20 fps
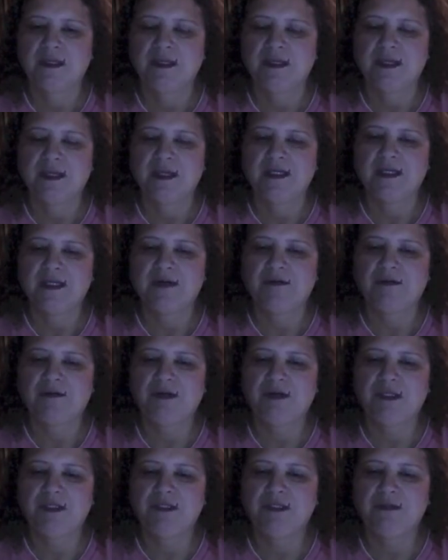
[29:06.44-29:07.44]
And now I
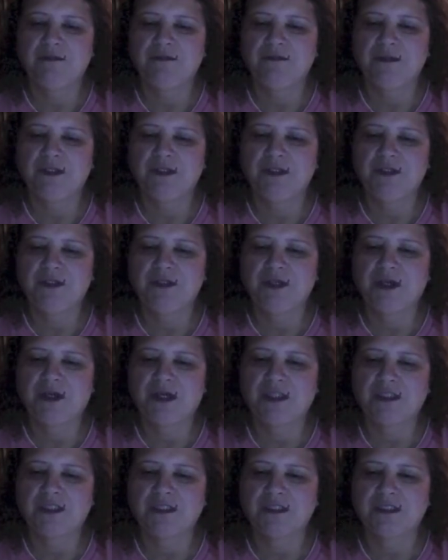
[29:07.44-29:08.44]
want you to feel your
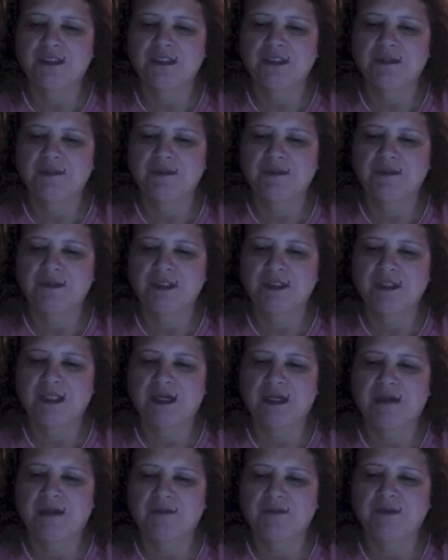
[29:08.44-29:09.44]
consciousness moving
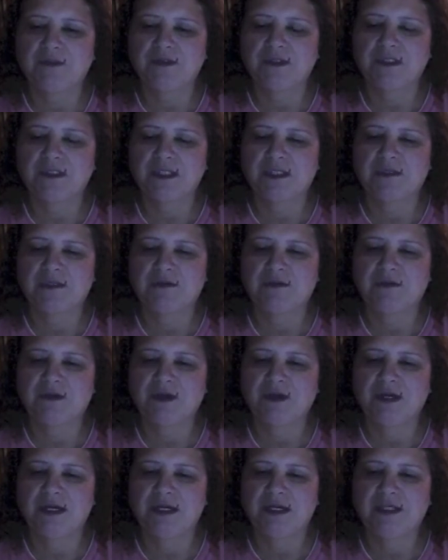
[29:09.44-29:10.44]
down from the center of
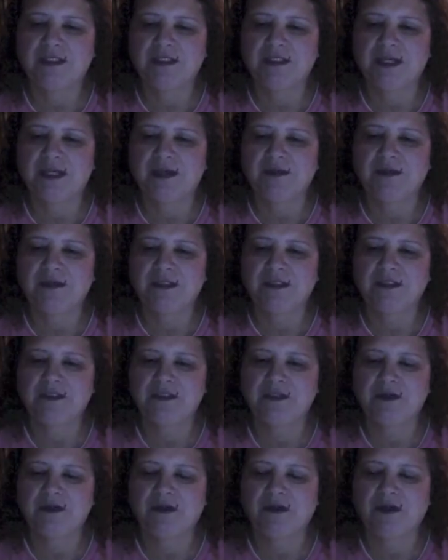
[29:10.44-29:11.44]
your head, down into
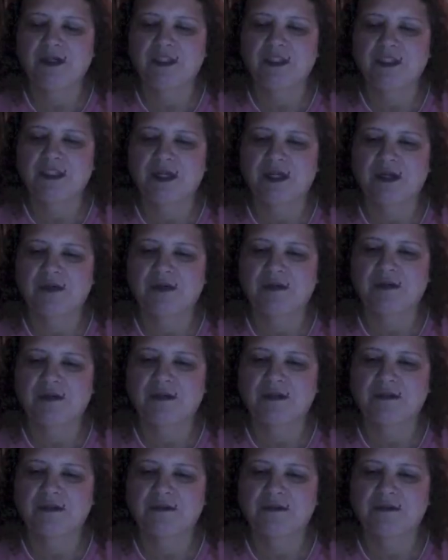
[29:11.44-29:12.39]
your heart chakra.